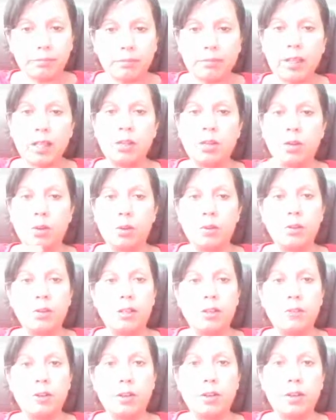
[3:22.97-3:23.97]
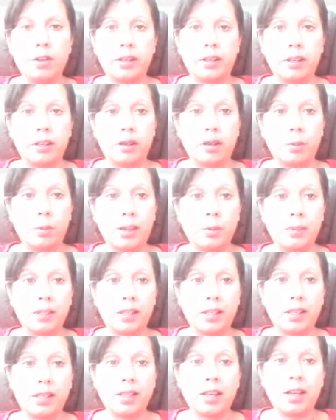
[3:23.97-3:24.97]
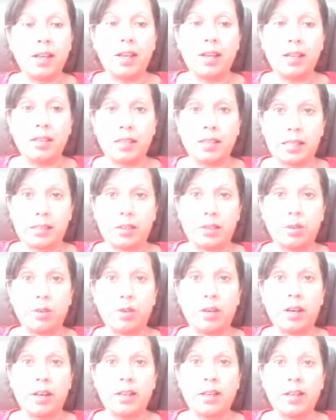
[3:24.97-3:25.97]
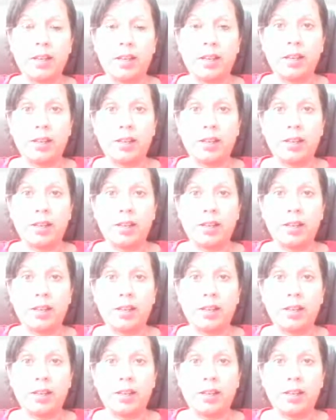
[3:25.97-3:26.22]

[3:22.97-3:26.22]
So if you're looking at our website, Test and Track,